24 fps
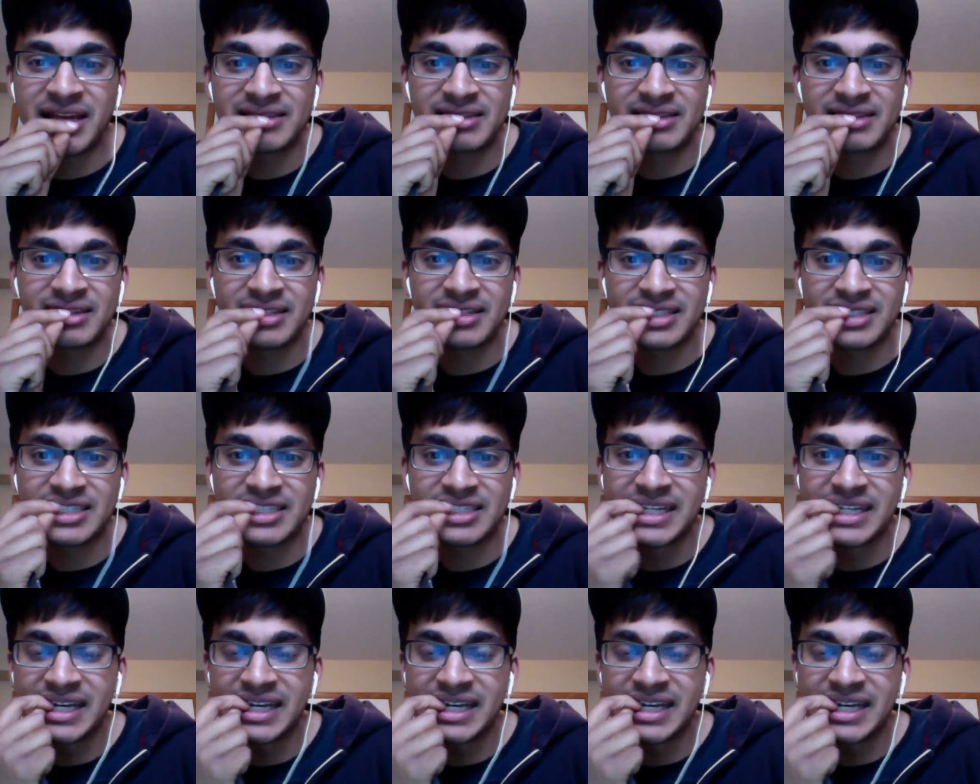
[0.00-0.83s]
and
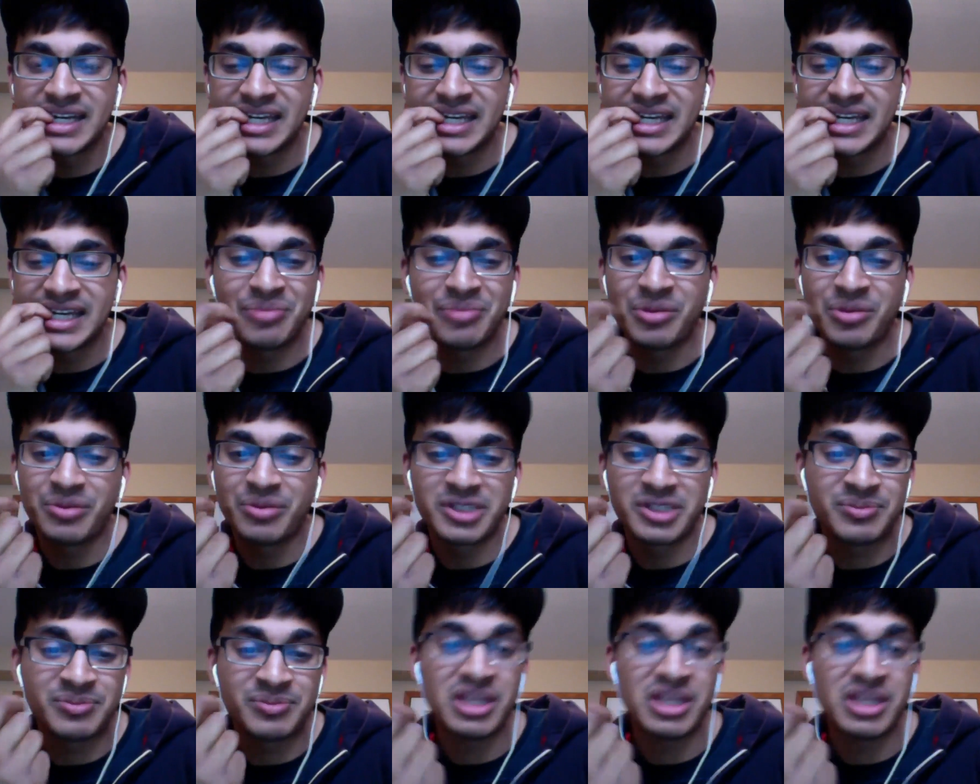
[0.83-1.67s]
and people
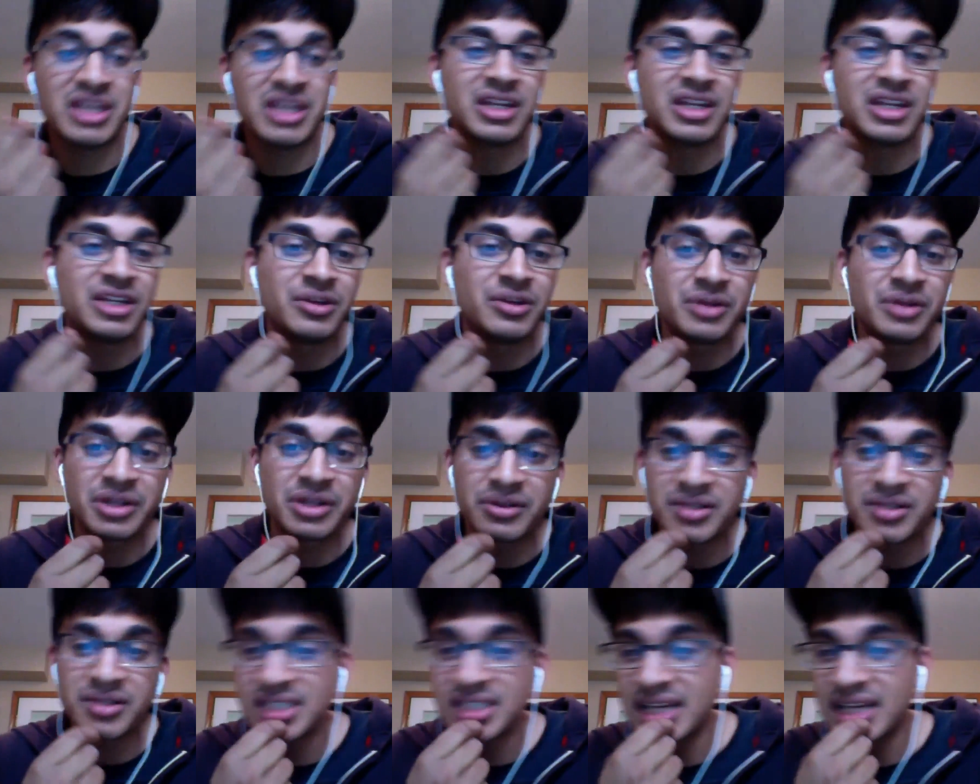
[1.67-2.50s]
speak and you don't
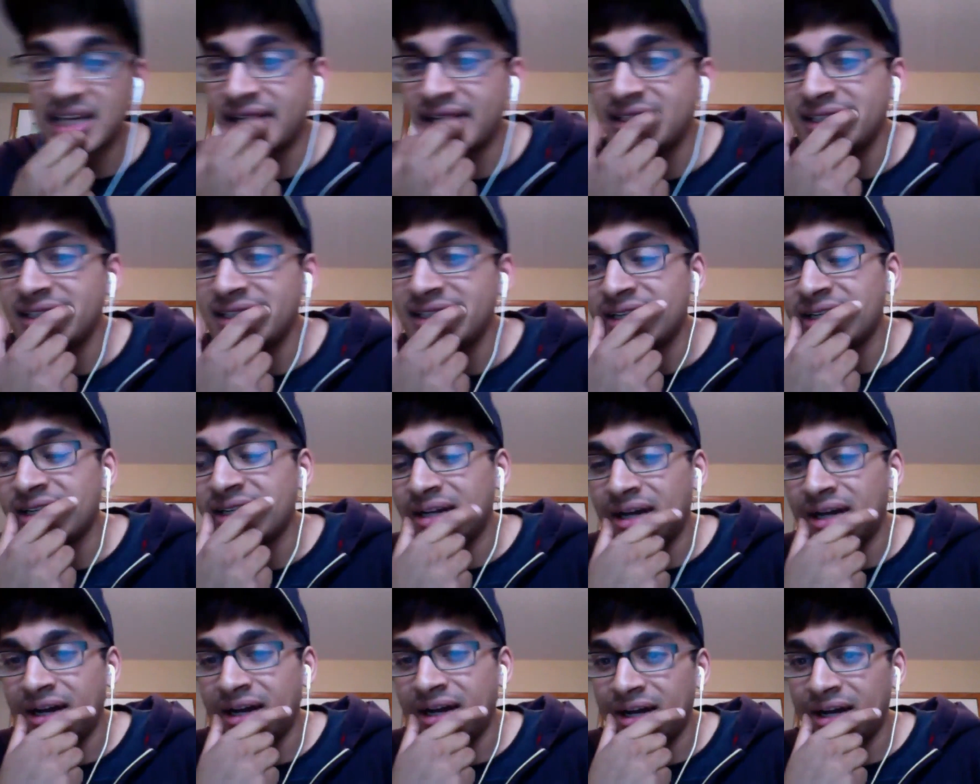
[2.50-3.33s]
understand.
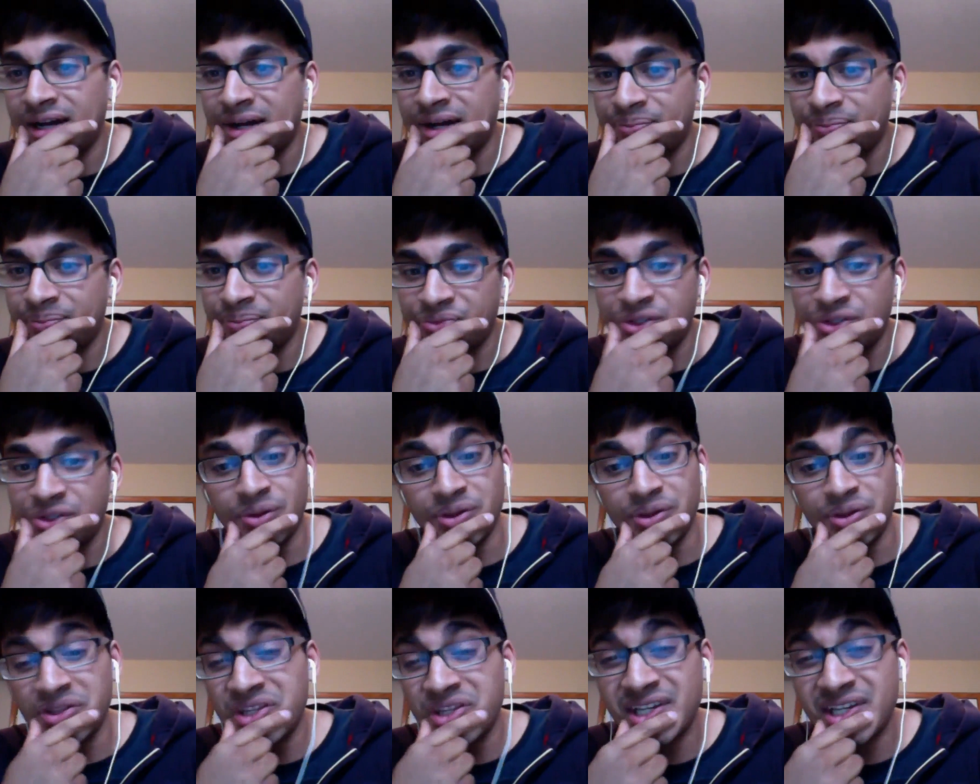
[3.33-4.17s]
Um, the
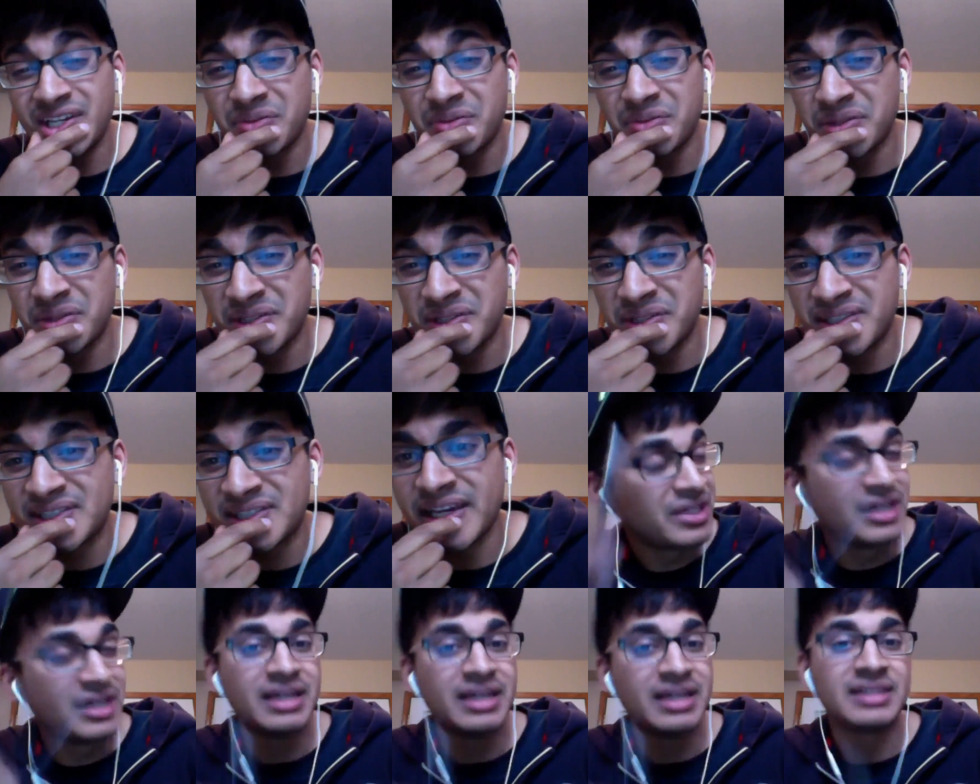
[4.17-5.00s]
only thing I could really
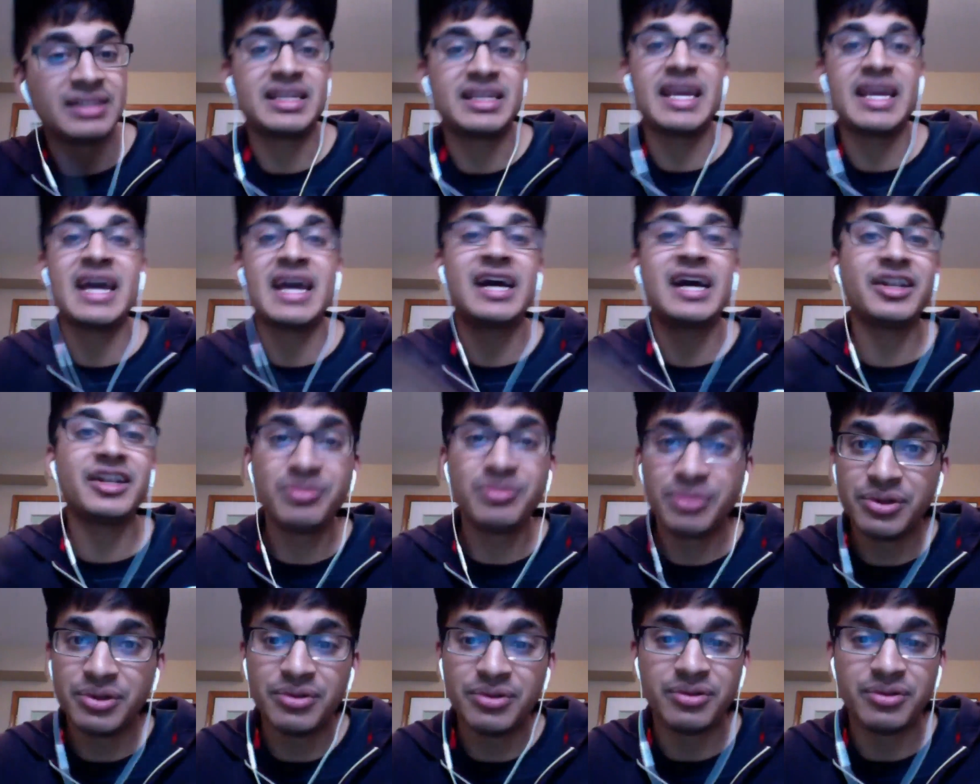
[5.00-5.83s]
say is can you
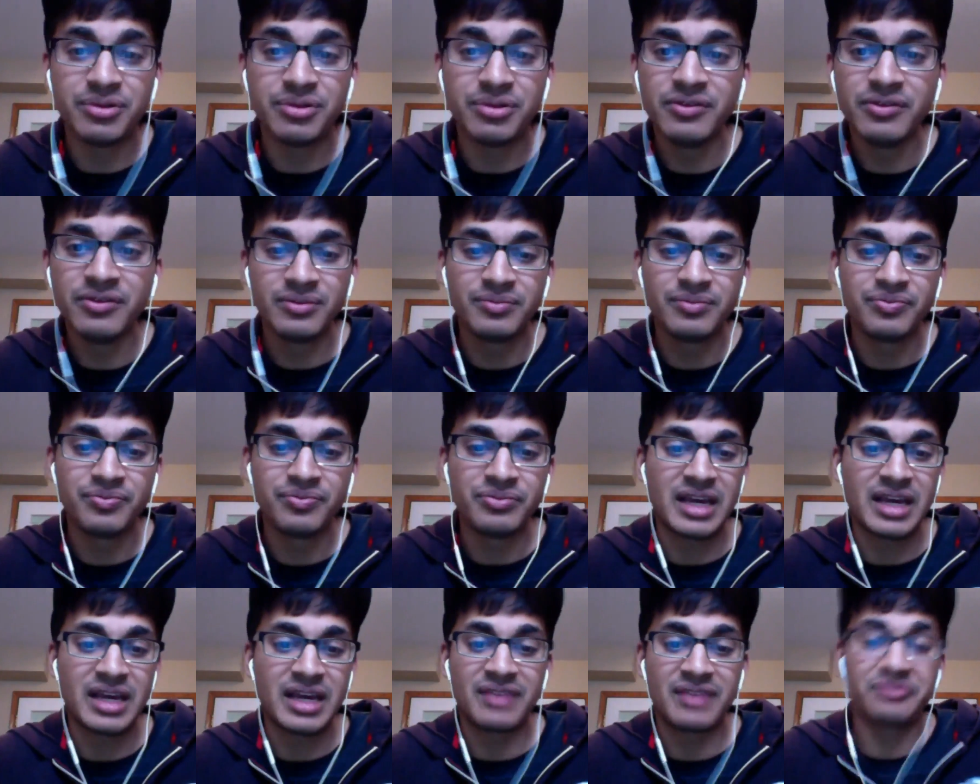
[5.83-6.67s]
move
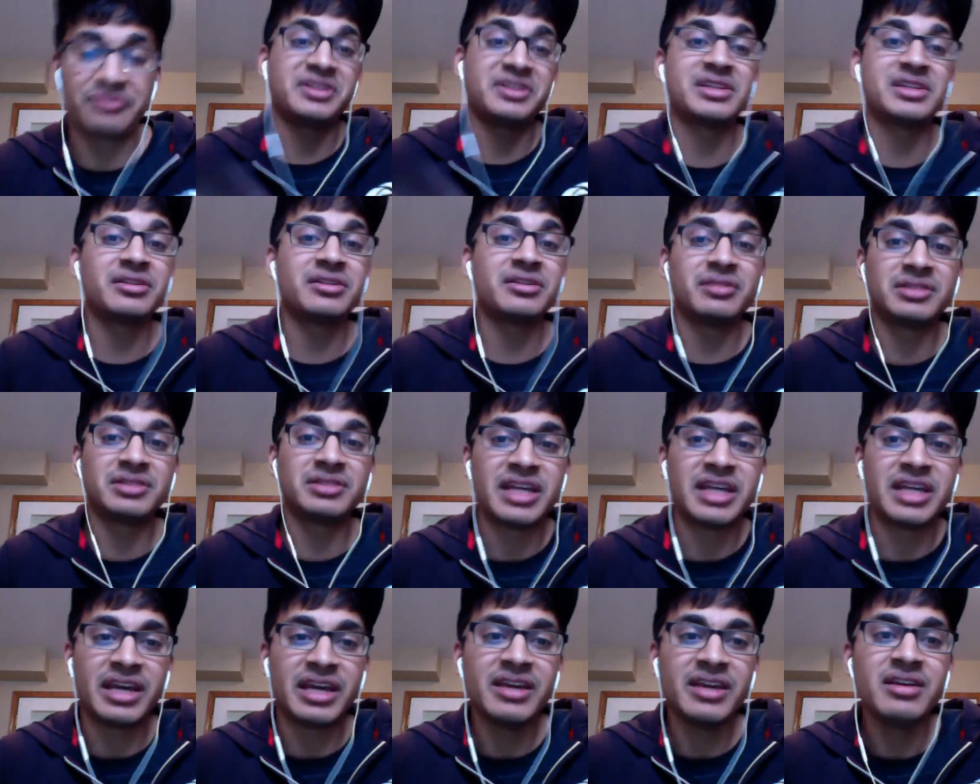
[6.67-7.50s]
every single
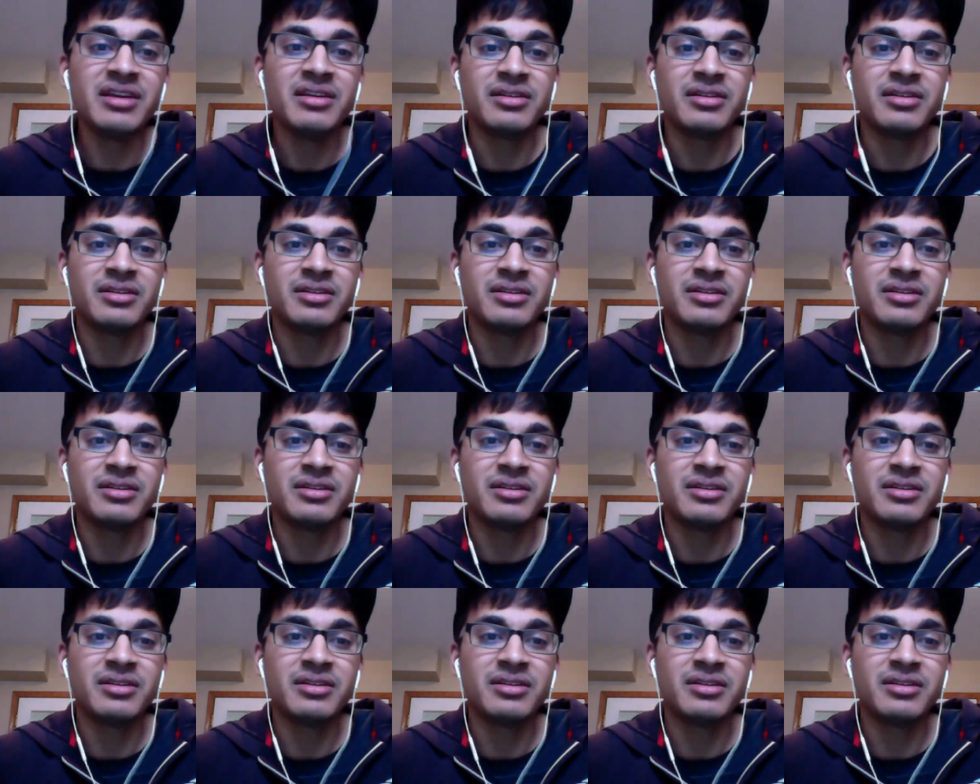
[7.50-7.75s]
day?